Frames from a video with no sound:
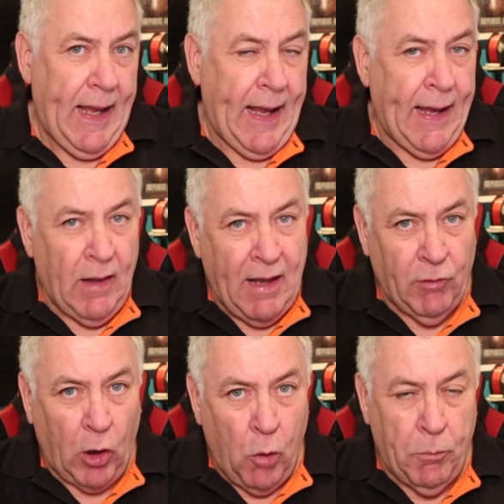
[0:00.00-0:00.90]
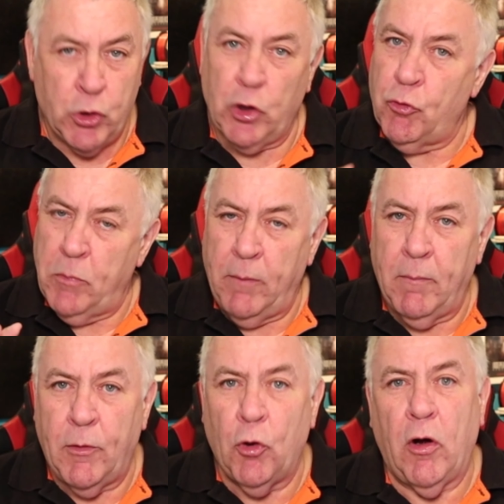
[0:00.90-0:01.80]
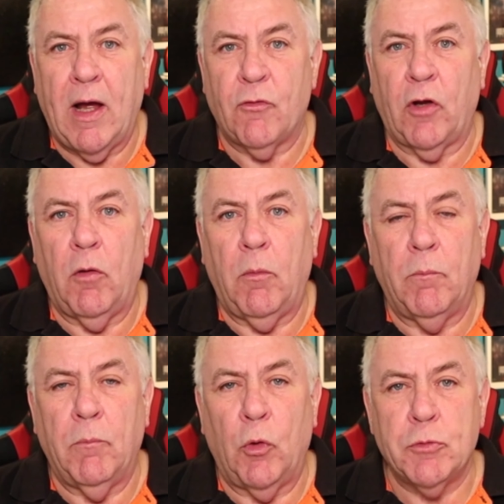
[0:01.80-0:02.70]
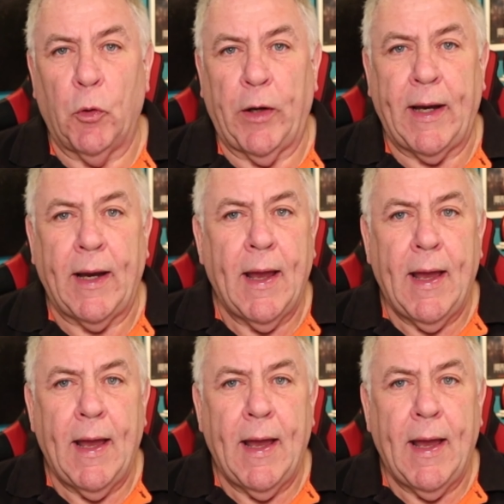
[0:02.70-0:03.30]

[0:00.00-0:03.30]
It'll have a low budget because my daughter hasn't got much money,